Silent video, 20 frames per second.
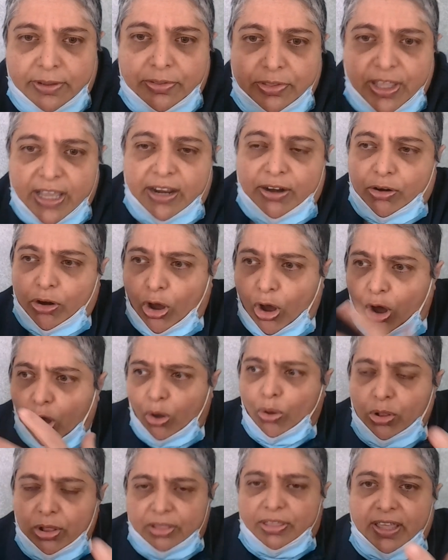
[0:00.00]
They are
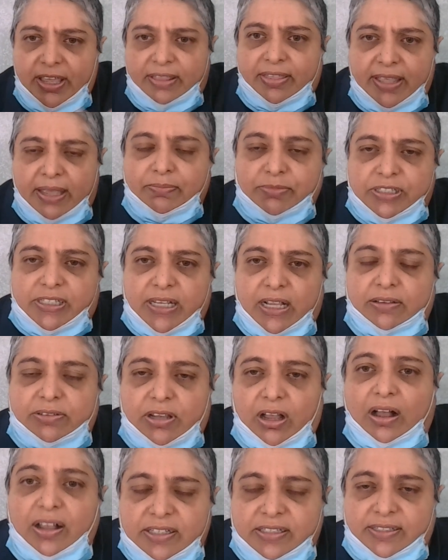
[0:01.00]
holding themselves
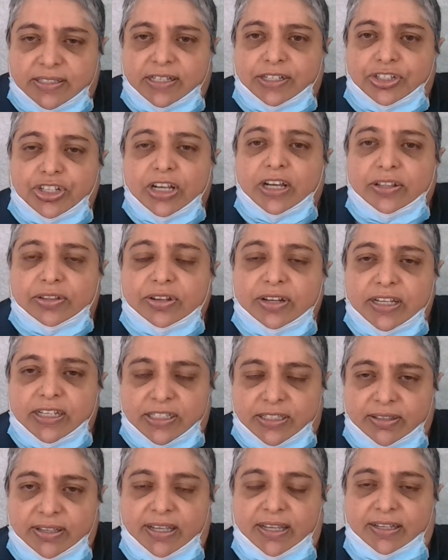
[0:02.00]
hostage to
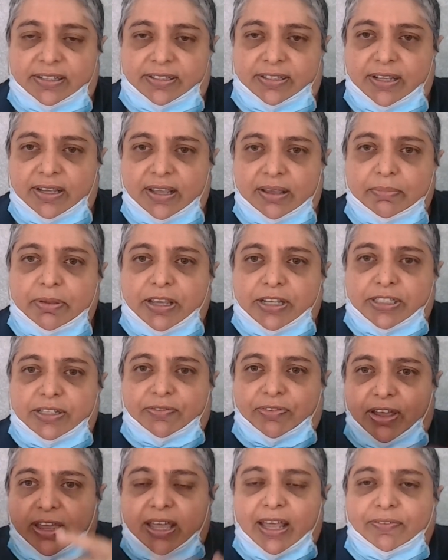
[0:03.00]
these things. Because
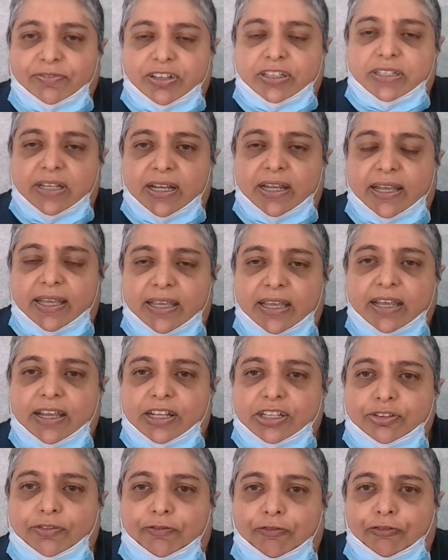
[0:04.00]
if I have to die
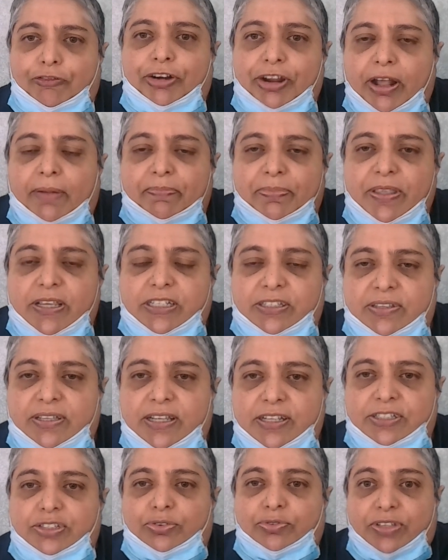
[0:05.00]
to free up these
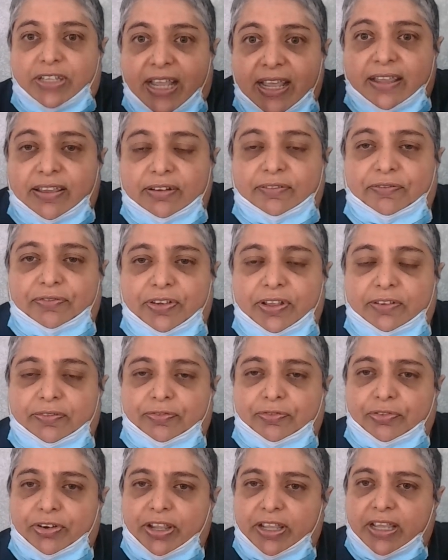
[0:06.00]
things so they can feel
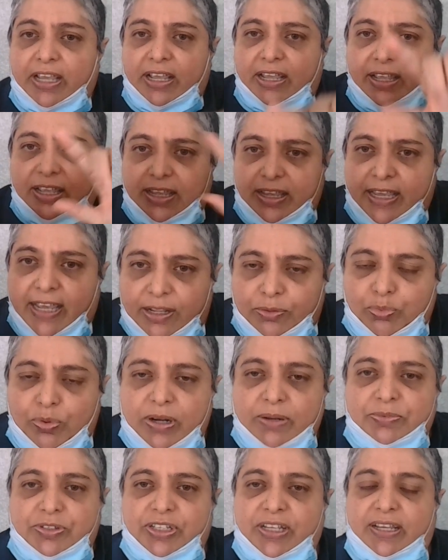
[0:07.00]
free, get
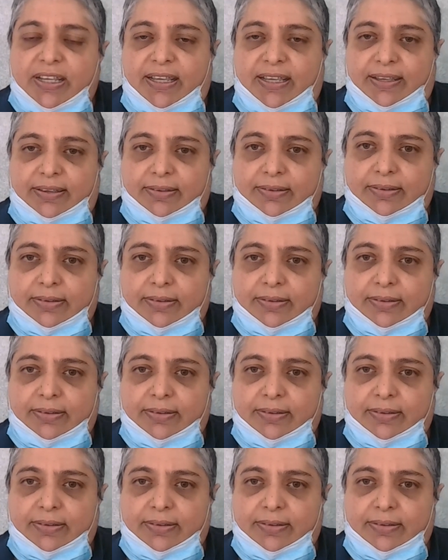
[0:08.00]
what I'm saying?